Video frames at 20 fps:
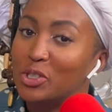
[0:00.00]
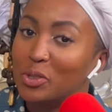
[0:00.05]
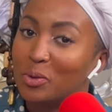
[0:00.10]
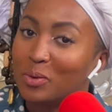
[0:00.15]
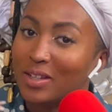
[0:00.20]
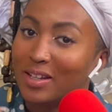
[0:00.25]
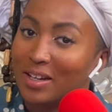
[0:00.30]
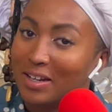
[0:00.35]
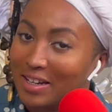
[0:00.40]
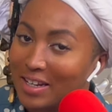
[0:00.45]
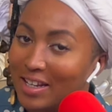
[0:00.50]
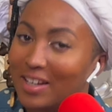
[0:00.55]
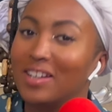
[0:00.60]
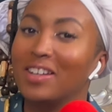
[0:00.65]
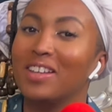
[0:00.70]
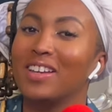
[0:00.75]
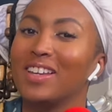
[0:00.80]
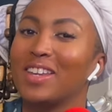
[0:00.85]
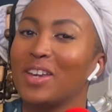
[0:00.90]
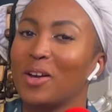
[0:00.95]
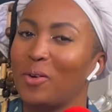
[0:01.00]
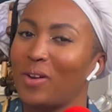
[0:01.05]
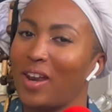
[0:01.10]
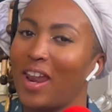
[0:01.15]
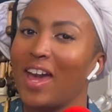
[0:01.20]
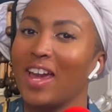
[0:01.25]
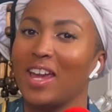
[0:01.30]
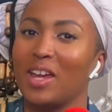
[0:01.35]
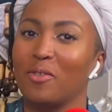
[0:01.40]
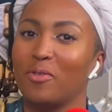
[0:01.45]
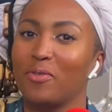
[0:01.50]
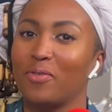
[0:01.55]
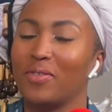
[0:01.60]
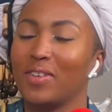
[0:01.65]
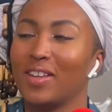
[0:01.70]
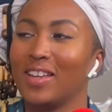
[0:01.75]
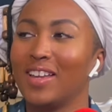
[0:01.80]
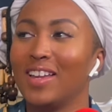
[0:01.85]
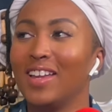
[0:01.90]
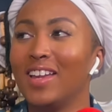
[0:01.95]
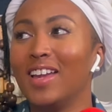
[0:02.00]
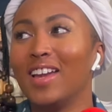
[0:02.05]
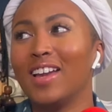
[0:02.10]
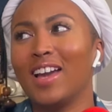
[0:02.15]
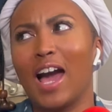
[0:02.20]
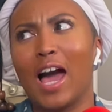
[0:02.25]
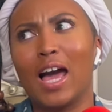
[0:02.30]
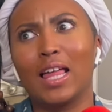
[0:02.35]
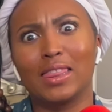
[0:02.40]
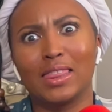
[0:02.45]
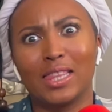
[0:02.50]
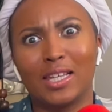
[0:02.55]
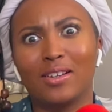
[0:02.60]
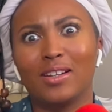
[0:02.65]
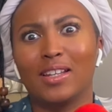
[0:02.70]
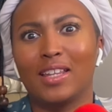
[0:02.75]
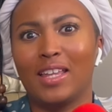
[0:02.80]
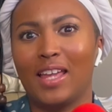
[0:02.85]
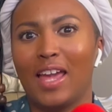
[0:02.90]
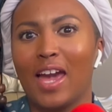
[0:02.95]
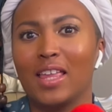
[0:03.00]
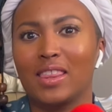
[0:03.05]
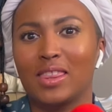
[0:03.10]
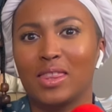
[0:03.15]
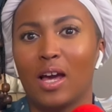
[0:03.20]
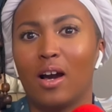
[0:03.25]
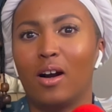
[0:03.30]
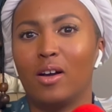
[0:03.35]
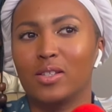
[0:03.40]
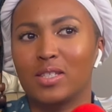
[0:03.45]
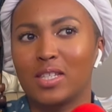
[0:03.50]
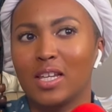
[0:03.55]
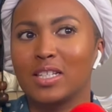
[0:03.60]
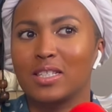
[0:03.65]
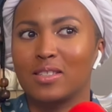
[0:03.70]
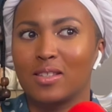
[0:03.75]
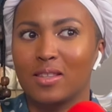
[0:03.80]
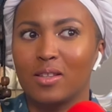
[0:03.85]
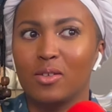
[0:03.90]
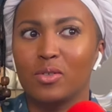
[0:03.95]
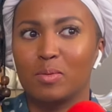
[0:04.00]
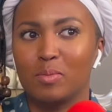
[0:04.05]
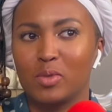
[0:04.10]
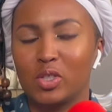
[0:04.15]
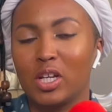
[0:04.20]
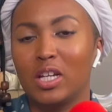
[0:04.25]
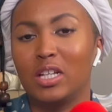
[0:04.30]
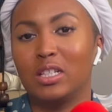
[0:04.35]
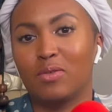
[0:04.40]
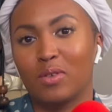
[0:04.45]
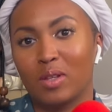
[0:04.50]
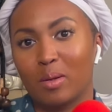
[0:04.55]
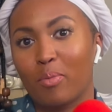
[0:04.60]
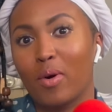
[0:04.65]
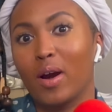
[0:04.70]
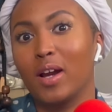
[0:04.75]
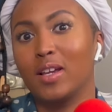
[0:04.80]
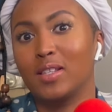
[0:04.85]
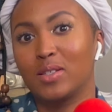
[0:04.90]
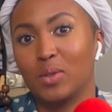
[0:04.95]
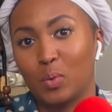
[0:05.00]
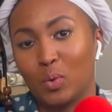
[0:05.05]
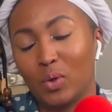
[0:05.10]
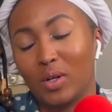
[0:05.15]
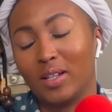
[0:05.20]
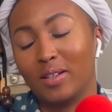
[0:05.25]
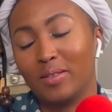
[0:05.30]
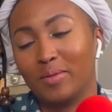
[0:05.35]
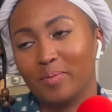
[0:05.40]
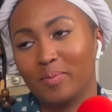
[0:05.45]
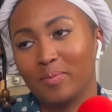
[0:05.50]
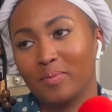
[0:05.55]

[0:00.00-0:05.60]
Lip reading: you the deal of your life. I literally got all 6 of those machines for the price of 1.